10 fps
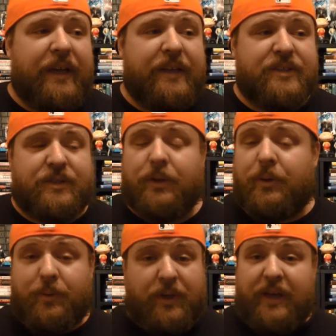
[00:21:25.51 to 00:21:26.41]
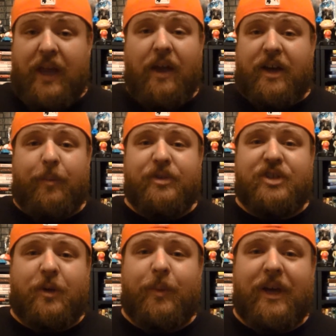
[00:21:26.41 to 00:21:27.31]
And so, yeah, come and
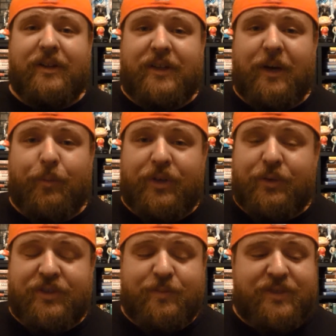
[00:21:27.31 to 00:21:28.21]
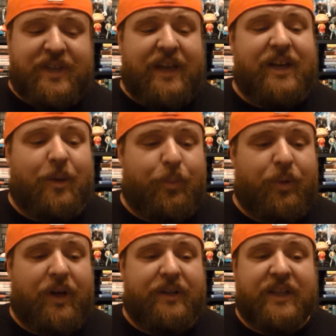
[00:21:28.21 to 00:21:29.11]
check me out there and be doing some stand up.
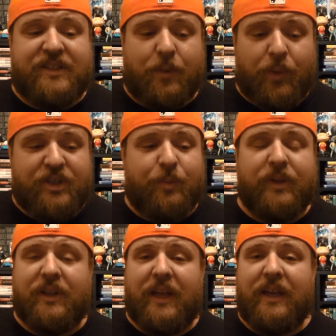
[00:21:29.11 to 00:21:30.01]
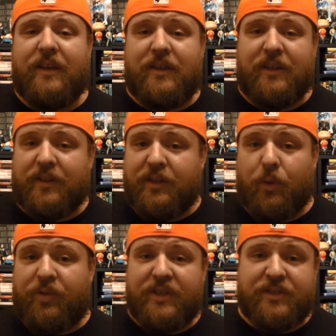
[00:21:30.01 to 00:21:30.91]
Uh, and that's at Richmond Lake in the
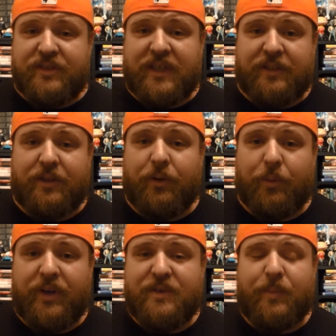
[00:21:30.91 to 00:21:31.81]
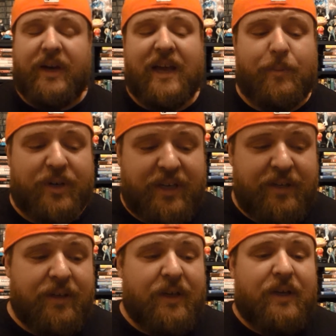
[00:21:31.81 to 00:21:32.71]
northeastern South Dakota region by
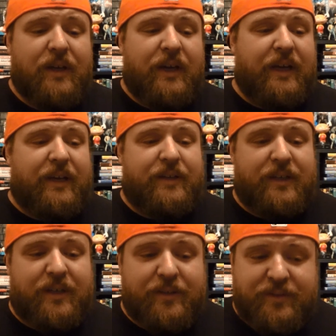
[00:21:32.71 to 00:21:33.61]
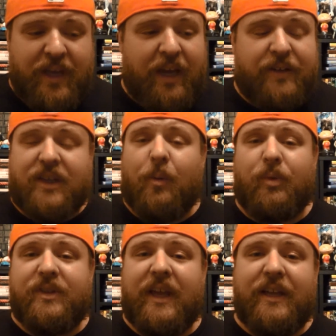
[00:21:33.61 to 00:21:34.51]
Aberdeen. And uh, yeah, a
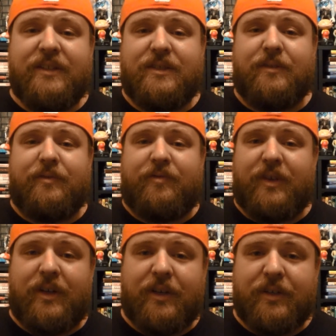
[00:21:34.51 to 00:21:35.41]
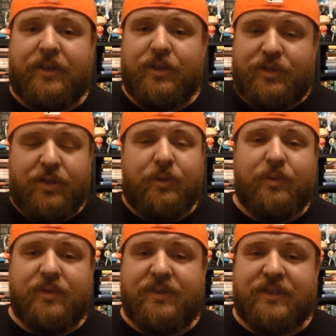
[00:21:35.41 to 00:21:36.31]
couple days of uh, good
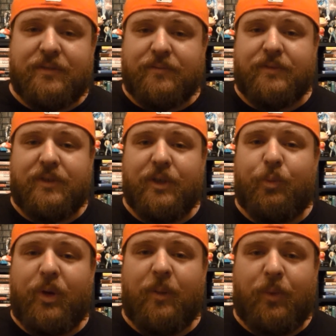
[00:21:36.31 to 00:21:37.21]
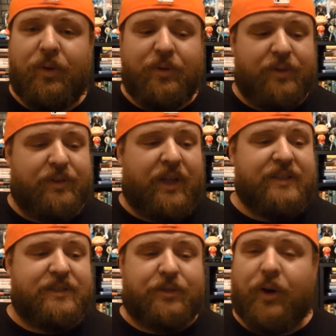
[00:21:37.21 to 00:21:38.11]
tunes and good people and
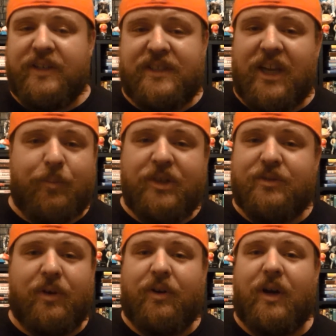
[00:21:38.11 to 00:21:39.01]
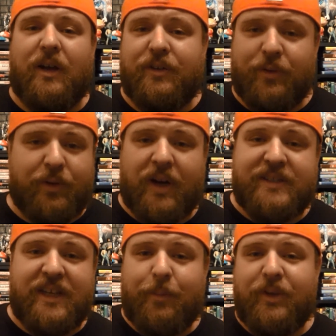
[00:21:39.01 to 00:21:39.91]
lots of crazy hippies running around doing
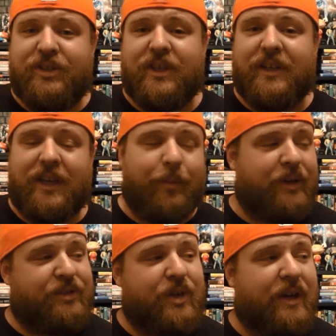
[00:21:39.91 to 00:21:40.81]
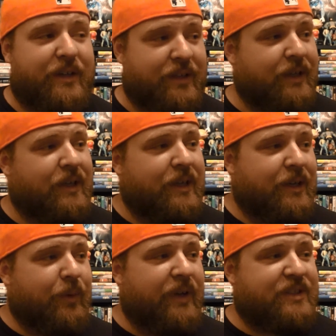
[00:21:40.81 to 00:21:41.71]
crazy hippie shit. And I'm going to try to
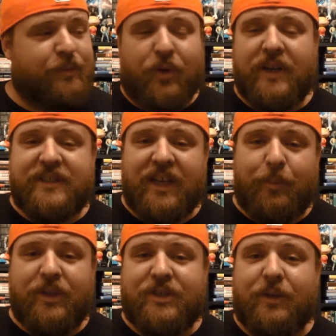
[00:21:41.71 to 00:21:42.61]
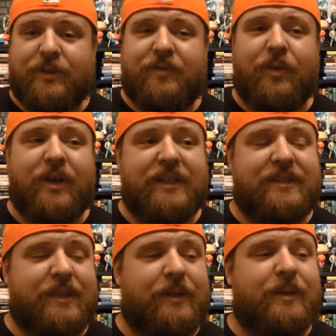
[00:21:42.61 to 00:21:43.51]
write some crazy hippie jokes for it.
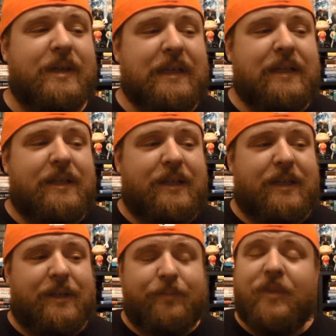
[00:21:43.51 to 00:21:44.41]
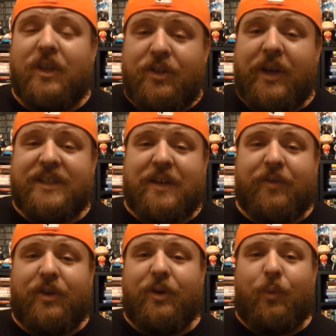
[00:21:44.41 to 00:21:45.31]
So, um, you guys
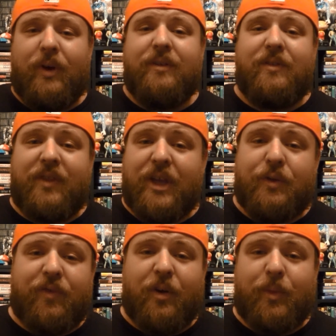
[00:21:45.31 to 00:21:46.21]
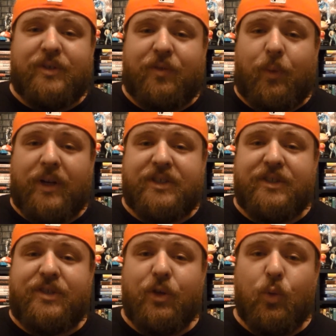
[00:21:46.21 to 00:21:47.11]
have a good one. Thank you very much for
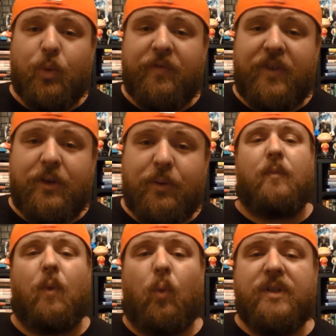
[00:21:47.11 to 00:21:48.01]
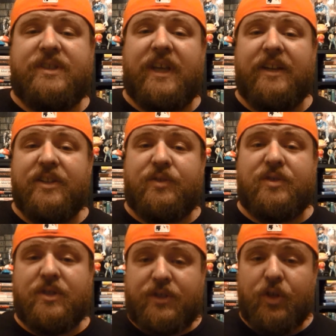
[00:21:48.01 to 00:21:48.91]
watching Tube Review. Once again, this
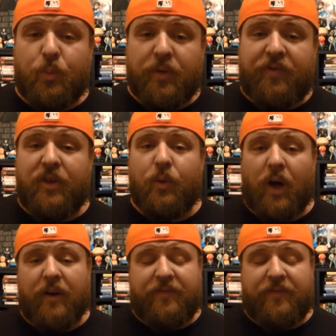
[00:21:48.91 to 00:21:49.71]
is the Tube Review